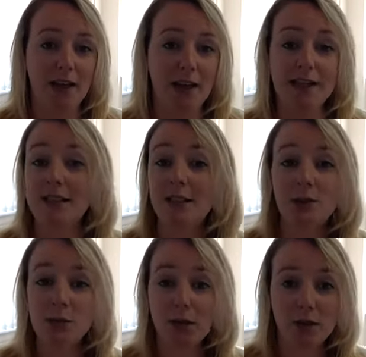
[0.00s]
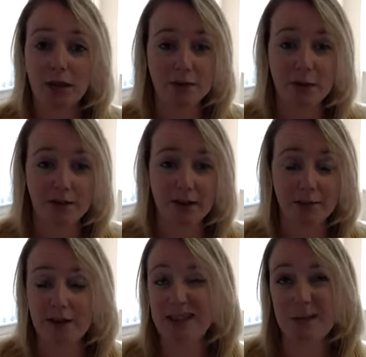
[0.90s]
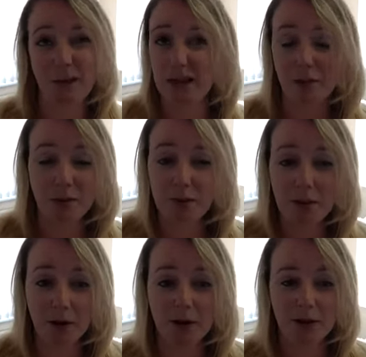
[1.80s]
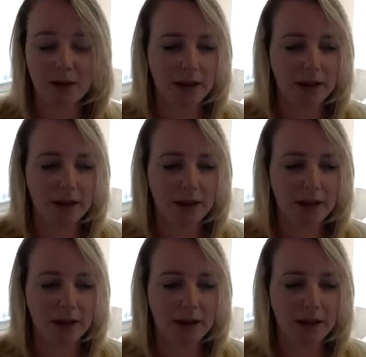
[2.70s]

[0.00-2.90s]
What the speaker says: they still don't have to pay any rent. We suspect they probably won't.